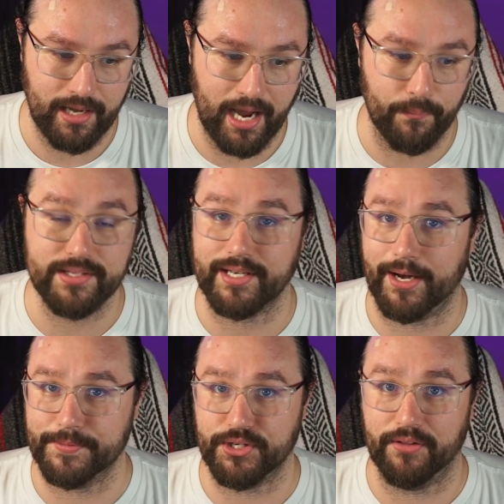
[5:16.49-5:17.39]
I want
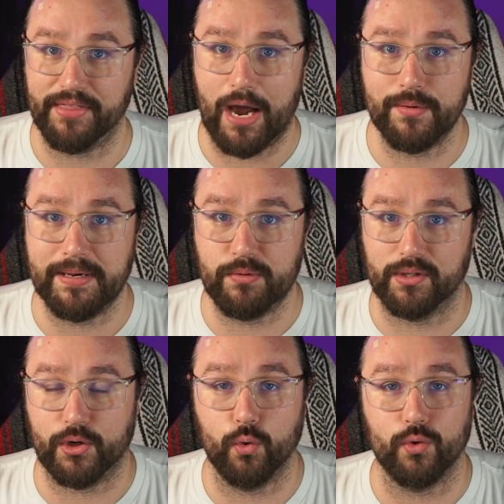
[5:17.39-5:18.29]
Zabuza. That would be
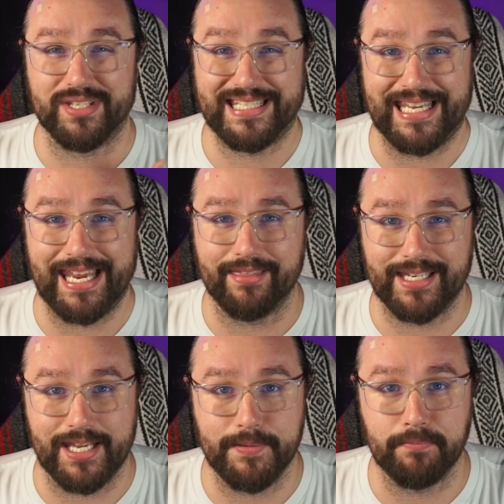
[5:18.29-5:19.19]
really cool. Seeing the
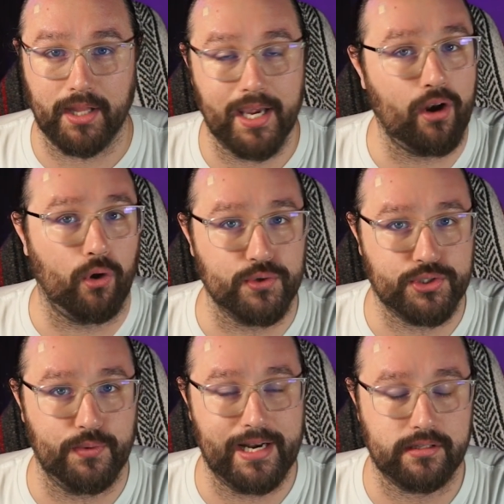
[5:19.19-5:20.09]
Demon Blade
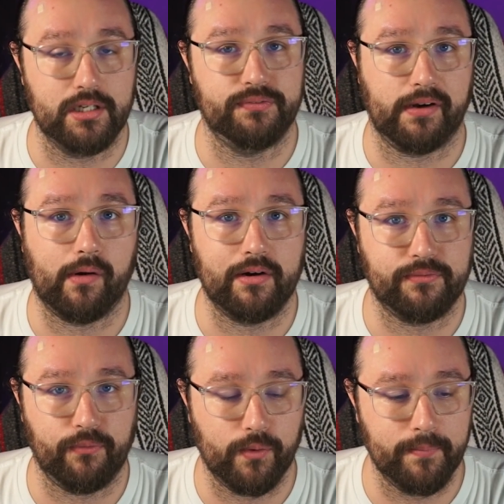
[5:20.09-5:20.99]
also in SH Figuarts
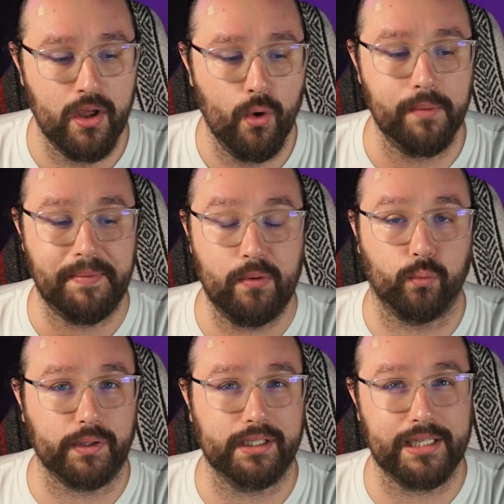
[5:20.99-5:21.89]
form would be
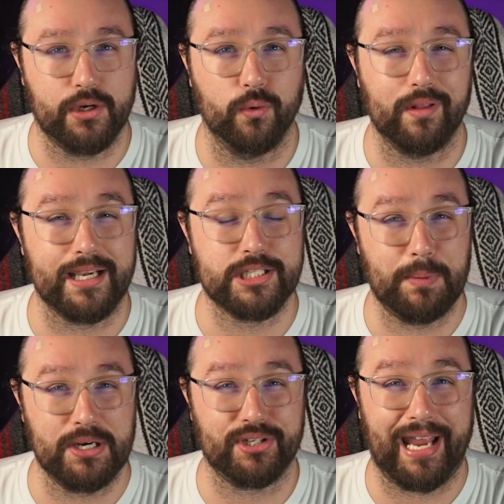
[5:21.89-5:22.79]
really cool,
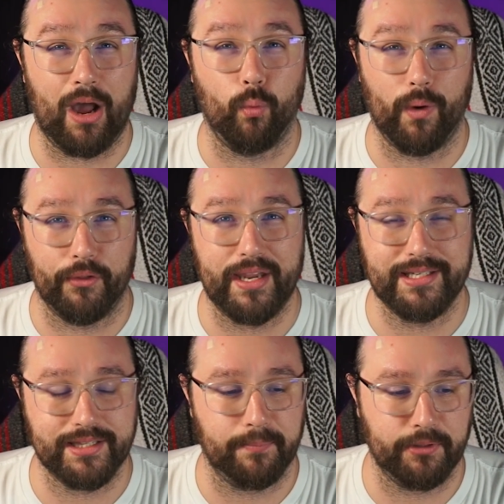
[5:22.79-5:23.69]
especially how well they
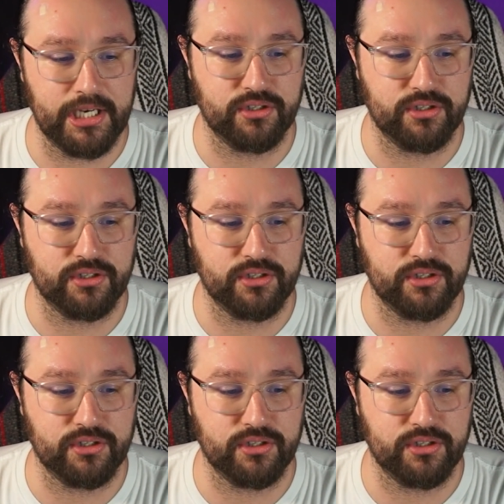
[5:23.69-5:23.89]
did the Bleach